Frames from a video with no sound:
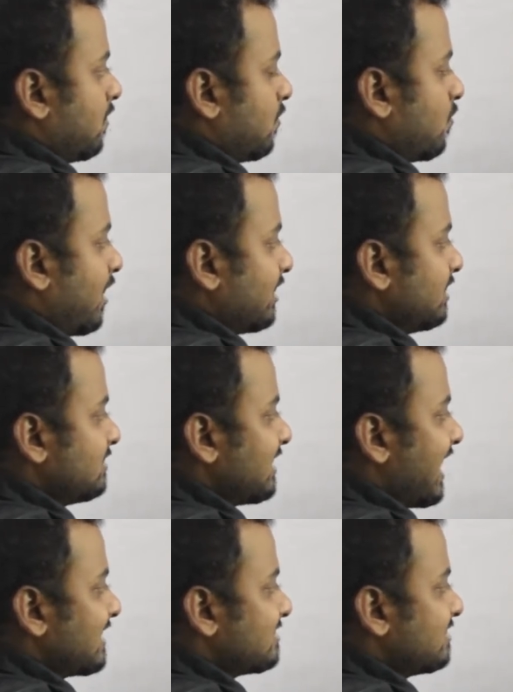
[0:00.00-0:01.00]
What is
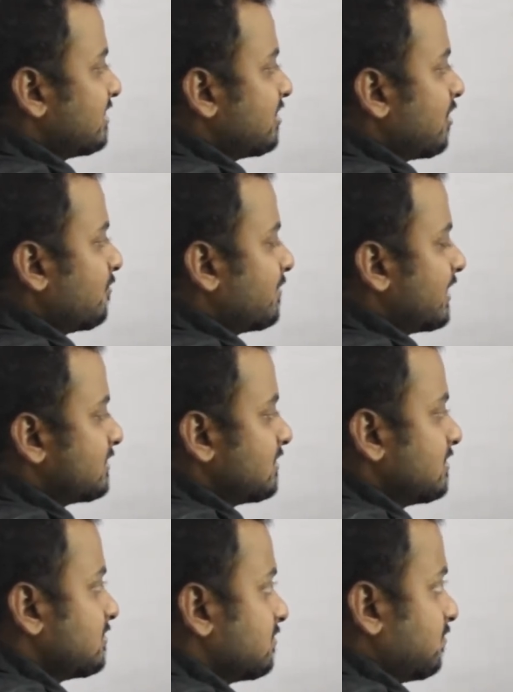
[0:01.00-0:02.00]
acidity of
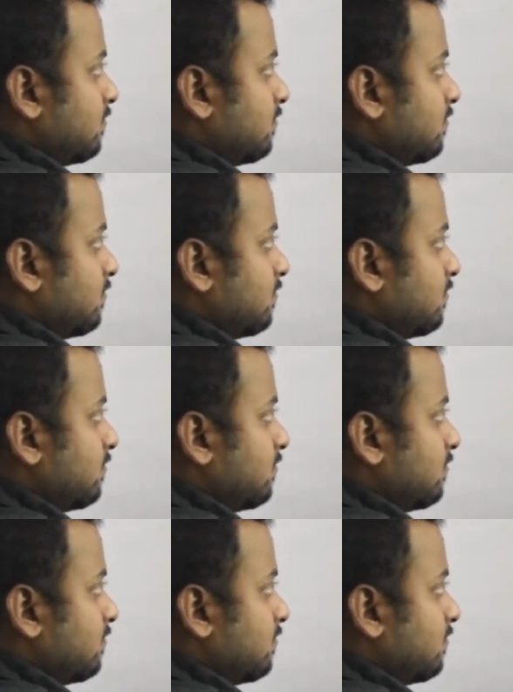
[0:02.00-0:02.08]
bases?